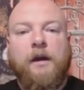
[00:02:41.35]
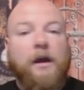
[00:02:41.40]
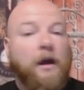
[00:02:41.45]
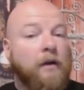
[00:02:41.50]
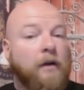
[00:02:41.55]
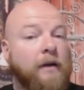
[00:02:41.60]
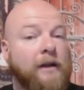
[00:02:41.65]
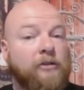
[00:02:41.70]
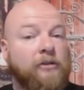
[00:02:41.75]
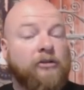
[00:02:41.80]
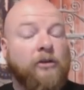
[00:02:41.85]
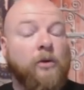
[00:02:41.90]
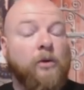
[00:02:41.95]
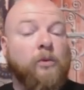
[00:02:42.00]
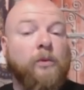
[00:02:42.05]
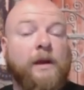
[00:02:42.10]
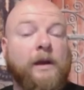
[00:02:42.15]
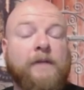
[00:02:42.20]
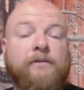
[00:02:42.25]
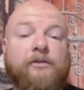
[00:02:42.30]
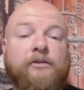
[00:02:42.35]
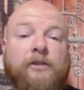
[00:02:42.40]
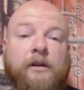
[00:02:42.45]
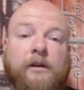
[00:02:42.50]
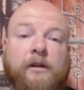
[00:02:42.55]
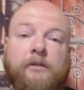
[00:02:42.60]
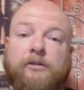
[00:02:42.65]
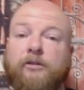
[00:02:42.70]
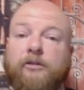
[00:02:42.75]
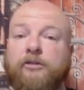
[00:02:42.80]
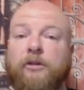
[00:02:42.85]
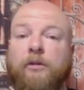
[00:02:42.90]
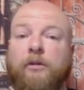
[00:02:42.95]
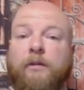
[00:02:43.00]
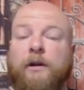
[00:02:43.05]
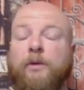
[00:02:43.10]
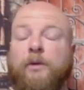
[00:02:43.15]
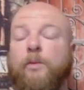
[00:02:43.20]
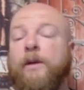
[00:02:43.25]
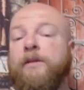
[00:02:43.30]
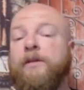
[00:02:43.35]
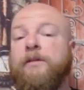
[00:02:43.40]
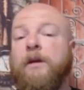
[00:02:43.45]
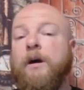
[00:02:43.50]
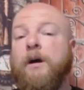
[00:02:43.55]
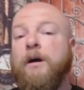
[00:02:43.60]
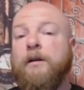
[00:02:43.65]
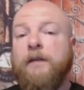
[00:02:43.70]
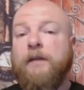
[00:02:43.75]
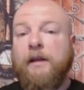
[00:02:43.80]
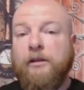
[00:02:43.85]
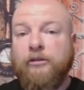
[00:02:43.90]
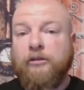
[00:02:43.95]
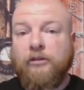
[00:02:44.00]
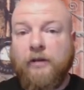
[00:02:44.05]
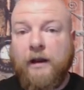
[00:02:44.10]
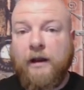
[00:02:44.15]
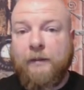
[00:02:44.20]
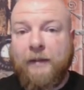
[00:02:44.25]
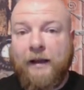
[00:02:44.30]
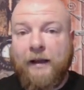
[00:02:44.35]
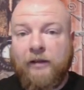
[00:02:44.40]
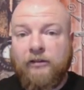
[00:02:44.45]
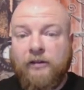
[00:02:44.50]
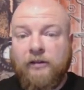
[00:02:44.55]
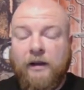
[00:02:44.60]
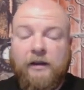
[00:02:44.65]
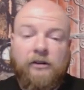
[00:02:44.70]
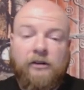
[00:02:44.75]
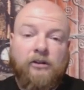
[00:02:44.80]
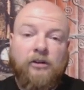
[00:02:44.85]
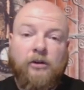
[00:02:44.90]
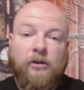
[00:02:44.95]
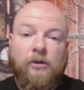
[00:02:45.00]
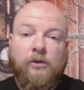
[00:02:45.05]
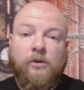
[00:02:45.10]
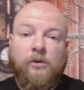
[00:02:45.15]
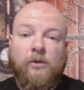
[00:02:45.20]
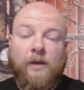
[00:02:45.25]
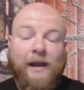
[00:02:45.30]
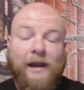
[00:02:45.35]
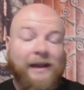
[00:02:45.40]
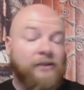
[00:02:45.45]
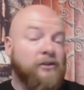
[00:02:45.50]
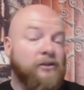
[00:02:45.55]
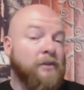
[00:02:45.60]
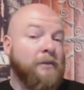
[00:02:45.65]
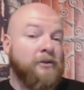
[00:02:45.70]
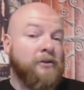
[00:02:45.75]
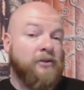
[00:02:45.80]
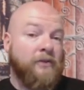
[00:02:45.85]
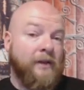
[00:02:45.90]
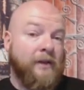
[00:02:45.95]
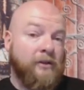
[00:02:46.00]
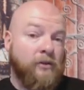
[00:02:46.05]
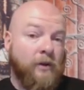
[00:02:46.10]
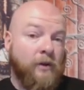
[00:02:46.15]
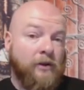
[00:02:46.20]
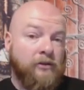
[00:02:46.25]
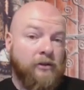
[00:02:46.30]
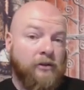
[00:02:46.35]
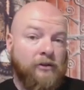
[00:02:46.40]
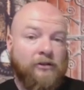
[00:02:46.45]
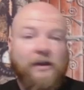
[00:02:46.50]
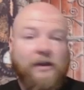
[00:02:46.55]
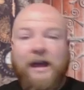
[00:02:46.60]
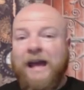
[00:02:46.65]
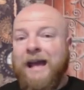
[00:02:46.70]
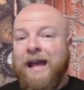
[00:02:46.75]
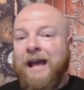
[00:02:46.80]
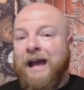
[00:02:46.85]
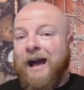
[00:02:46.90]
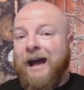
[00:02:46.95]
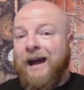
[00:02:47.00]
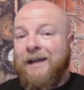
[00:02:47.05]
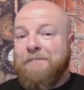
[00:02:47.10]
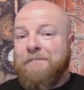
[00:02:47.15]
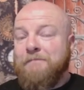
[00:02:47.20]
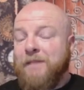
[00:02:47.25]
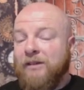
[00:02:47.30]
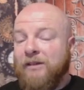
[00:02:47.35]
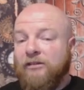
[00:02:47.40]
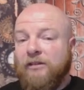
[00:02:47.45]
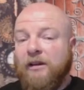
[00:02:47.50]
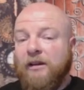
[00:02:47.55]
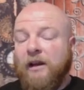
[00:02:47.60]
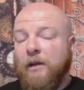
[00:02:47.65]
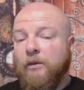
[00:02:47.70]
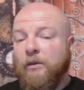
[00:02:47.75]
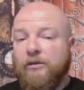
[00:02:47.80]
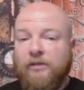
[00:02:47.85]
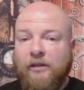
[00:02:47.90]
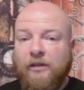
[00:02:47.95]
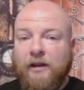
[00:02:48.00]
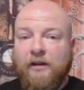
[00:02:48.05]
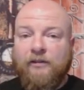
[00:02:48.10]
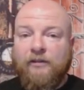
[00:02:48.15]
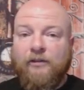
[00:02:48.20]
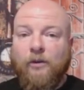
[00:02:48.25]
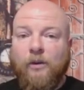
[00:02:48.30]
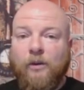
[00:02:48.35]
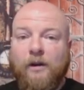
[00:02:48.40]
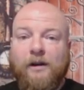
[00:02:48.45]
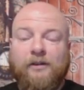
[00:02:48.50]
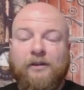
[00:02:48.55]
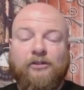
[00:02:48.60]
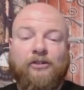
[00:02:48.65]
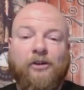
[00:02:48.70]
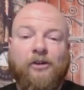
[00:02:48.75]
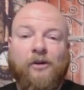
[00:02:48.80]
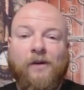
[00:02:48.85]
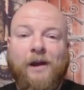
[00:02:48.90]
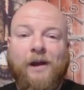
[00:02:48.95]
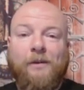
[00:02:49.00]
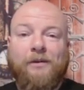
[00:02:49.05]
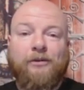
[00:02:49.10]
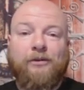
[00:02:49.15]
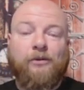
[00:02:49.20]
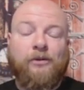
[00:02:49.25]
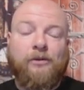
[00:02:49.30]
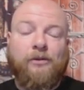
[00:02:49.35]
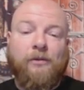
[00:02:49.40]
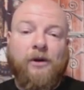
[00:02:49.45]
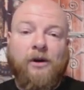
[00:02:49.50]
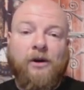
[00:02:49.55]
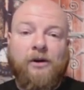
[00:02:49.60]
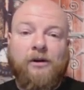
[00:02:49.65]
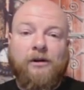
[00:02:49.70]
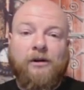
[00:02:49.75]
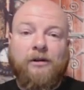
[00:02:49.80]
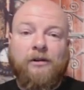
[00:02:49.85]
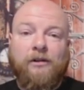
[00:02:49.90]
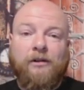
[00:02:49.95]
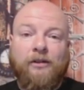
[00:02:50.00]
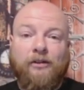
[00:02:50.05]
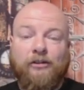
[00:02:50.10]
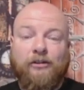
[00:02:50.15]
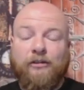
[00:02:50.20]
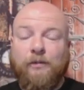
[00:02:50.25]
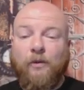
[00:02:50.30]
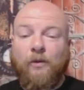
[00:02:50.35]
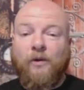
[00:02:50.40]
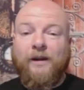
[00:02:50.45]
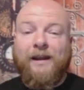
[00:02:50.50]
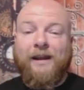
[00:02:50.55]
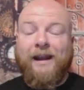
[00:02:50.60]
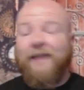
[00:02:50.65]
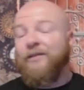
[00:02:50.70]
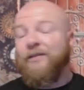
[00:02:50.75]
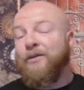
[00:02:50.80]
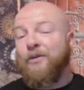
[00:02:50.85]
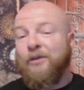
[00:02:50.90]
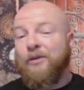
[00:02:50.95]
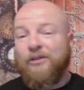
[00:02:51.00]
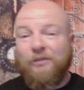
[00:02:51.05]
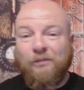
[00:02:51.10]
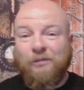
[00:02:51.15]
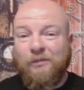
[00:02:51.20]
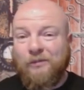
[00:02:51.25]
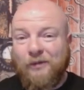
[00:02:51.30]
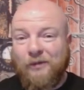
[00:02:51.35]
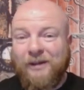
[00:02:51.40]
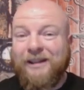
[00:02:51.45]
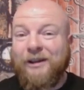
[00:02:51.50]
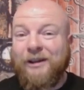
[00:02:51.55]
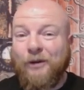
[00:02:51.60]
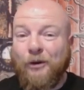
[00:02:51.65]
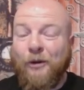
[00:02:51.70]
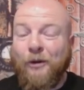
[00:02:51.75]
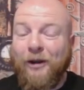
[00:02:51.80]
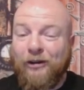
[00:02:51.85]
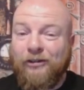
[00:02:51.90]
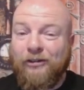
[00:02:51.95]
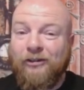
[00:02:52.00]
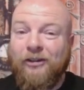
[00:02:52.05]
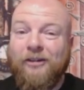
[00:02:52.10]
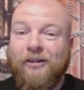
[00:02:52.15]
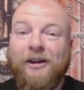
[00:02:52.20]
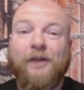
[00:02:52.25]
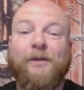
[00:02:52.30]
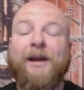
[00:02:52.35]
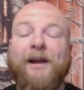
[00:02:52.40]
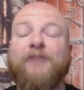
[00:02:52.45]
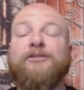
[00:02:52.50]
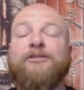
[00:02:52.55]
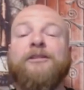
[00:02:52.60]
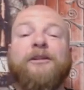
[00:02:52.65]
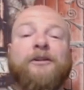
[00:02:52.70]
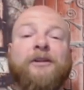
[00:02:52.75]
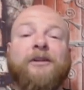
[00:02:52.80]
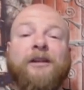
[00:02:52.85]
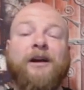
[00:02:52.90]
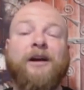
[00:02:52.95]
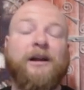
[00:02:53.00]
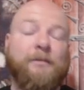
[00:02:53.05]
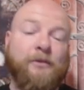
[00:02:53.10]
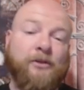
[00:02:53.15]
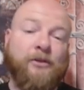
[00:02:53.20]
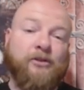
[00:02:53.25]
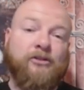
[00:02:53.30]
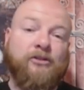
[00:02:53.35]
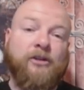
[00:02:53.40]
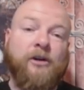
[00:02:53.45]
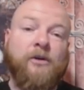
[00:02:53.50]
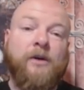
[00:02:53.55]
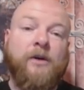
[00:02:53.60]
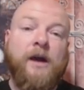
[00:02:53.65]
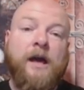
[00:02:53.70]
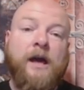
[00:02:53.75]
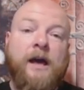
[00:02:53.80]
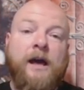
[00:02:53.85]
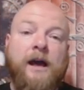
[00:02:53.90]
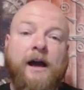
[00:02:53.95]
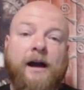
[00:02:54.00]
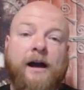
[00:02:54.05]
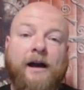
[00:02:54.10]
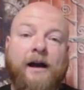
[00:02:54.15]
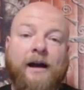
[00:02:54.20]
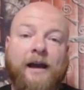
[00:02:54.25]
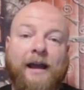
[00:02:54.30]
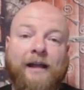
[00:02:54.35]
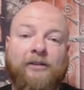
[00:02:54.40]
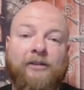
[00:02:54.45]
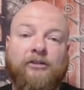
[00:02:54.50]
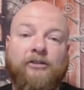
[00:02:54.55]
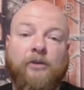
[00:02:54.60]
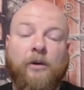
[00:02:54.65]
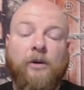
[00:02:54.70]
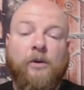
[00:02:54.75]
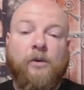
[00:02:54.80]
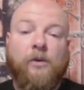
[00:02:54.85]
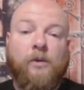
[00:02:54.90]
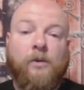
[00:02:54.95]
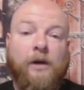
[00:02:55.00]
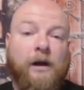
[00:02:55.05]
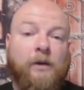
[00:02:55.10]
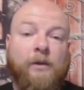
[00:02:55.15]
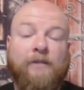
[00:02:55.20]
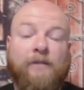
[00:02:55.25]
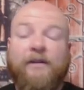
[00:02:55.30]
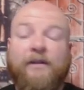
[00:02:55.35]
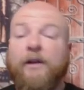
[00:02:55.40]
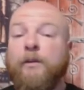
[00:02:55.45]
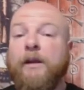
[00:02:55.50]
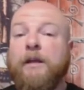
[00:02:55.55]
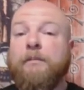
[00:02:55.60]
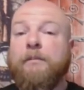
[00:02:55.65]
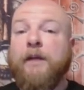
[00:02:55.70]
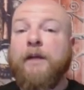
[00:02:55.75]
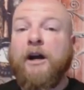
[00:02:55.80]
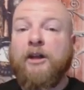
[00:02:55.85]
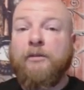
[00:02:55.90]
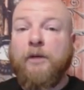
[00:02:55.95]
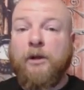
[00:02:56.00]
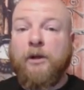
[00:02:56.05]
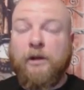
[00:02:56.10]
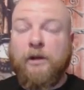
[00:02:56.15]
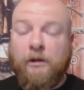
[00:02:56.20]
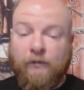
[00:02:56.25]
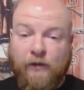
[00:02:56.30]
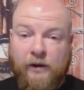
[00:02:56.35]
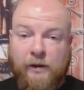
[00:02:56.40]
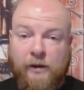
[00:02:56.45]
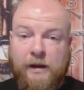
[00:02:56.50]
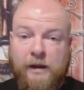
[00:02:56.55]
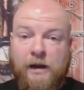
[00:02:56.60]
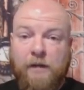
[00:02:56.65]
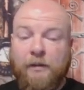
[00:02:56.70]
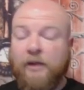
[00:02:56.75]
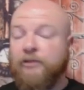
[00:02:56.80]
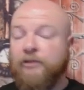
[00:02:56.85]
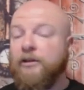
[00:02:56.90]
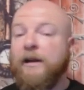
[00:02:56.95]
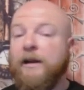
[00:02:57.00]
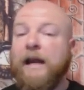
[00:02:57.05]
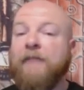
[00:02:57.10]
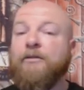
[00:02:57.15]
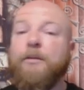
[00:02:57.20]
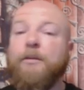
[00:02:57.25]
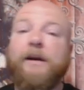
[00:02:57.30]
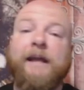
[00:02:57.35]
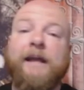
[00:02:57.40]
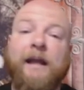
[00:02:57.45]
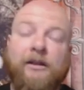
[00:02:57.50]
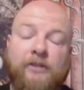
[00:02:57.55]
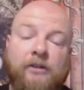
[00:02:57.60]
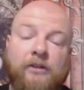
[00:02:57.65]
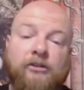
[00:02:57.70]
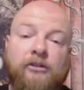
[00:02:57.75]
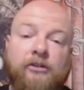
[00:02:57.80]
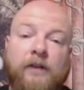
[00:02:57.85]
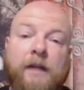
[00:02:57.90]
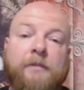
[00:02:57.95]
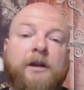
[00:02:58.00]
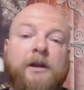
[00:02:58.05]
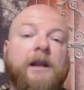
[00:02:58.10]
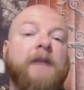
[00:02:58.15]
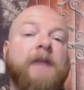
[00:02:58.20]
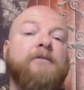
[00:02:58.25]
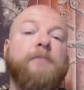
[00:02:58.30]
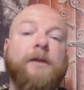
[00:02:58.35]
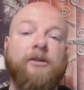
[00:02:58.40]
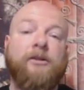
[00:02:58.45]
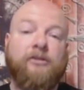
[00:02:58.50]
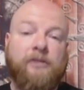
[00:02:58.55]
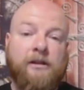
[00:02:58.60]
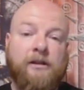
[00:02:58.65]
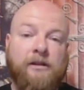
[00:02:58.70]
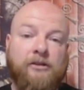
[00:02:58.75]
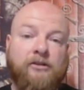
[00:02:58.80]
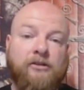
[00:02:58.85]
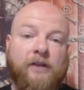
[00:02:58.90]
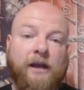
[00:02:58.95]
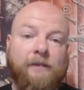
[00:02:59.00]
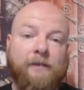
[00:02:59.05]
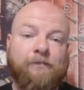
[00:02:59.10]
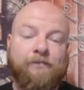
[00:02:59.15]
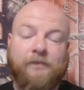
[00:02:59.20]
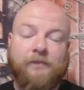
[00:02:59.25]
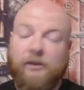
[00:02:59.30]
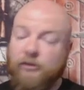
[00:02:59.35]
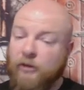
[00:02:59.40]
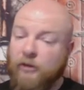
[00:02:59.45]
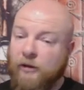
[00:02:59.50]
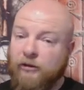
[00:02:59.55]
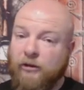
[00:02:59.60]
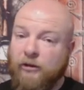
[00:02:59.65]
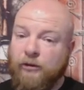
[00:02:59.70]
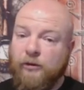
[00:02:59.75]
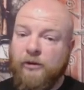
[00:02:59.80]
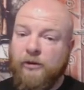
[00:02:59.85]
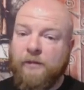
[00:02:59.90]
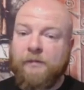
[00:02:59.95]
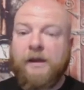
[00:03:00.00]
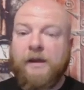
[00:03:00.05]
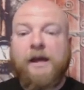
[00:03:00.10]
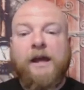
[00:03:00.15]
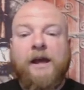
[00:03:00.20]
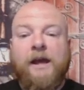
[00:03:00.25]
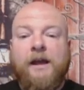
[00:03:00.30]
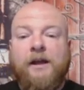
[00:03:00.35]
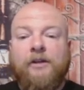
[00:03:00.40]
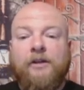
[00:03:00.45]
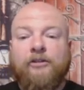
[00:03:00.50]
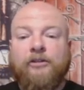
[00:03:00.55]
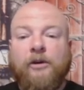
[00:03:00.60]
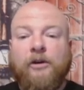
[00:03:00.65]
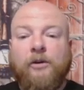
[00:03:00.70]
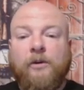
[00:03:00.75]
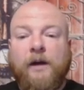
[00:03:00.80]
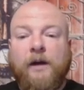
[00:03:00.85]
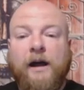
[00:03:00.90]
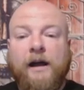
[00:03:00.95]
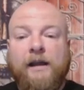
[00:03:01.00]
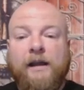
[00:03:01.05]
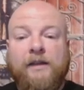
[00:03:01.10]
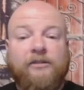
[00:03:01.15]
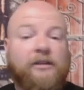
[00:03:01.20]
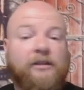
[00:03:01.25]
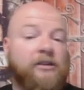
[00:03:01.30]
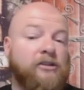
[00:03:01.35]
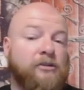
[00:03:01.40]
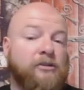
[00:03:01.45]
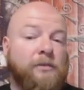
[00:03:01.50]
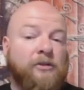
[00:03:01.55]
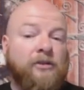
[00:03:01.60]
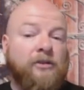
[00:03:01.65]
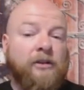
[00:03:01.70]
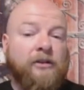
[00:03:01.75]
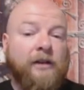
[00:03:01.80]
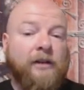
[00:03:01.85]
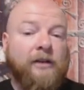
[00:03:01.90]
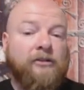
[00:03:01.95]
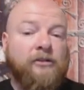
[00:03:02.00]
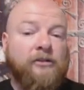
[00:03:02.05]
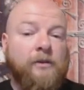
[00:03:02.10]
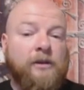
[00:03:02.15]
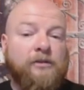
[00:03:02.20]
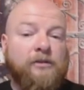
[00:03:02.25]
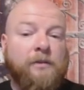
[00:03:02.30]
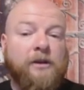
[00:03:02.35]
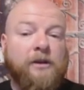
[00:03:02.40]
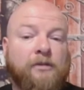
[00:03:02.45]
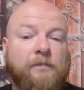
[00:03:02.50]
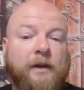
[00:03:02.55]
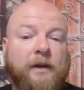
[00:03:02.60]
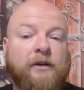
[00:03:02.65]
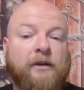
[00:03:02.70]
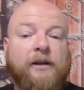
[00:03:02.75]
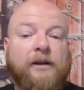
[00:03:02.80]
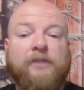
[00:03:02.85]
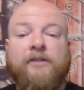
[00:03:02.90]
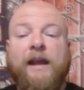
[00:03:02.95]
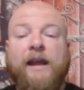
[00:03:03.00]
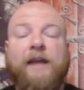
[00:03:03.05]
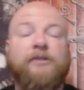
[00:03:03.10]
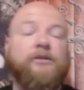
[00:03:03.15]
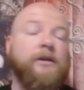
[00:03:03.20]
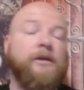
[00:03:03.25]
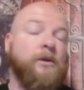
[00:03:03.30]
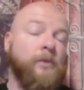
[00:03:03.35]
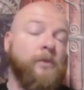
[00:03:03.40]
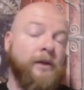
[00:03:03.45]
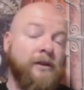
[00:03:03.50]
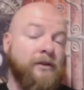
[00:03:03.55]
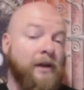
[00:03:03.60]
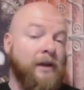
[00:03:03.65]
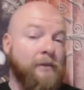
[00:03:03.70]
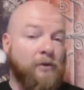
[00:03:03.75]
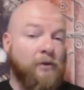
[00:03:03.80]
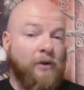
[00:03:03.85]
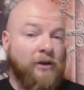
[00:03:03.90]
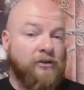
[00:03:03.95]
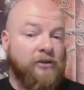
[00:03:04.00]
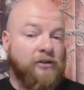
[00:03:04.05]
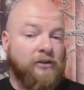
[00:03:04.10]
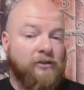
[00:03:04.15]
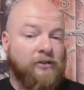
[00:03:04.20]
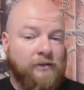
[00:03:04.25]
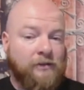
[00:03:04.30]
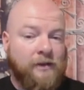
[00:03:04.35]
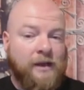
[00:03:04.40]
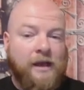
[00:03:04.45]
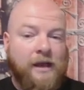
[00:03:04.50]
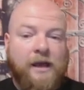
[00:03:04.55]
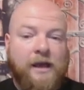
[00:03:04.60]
All right, so Rafe Judkins, the showrunner, went on to Instagram last night to answer a bunch of fans' questions. I missed it. I wasn't there for it, so I went through them all this morning, and there were some really good questions in here. We actually learned a lot about the show, uh, and so uh, we figured we compile them all for you here because not everybody has Instagram, and not everybody's seen these yet. So let's go through them. So uh, he said he's been sick the last two weeks, better and he's answering wheel time questions.